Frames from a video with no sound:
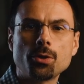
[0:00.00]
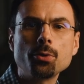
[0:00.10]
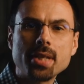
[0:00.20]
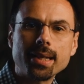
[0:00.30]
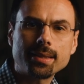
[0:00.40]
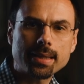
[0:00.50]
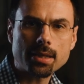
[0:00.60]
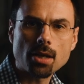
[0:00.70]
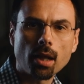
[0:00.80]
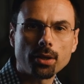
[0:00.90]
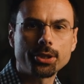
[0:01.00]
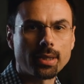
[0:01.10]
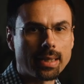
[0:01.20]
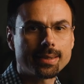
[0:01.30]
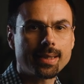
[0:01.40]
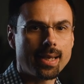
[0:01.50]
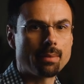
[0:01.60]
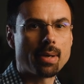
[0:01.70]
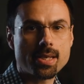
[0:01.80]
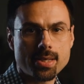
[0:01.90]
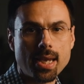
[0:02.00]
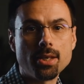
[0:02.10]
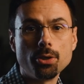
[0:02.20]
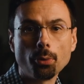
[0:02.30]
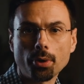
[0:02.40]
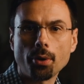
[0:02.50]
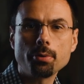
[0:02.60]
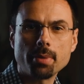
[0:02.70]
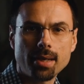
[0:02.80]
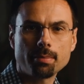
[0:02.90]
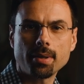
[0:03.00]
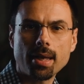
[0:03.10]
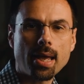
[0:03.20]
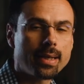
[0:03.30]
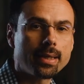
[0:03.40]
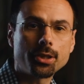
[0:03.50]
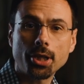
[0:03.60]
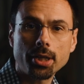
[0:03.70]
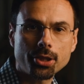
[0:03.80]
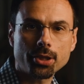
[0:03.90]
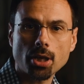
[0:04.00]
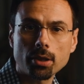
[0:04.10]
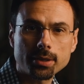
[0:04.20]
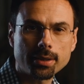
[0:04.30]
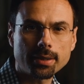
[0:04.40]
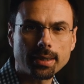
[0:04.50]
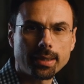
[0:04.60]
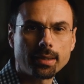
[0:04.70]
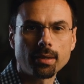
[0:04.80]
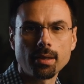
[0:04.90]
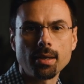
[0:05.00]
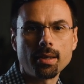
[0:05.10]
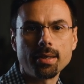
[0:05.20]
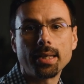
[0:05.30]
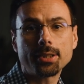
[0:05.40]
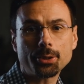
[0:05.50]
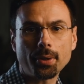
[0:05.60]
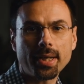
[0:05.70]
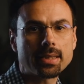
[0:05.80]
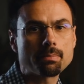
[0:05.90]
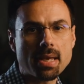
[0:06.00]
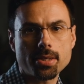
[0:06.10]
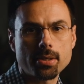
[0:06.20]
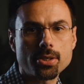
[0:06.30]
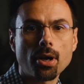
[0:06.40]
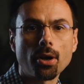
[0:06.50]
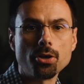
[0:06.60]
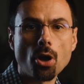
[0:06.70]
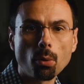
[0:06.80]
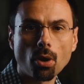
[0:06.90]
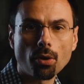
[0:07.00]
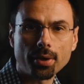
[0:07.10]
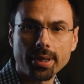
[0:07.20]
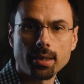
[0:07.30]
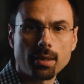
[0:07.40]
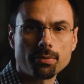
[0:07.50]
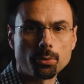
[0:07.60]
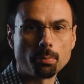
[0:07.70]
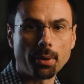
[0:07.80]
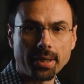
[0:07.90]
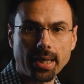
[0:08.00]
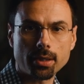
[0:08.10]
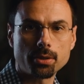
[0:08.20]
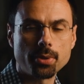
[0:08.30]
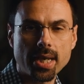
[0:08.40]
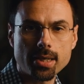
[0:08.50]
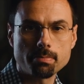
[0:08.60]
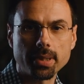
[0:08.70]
Today's technology landscape has a new roadmap, and it changes constantly. Yesterday's methods are no longer enough to protect today's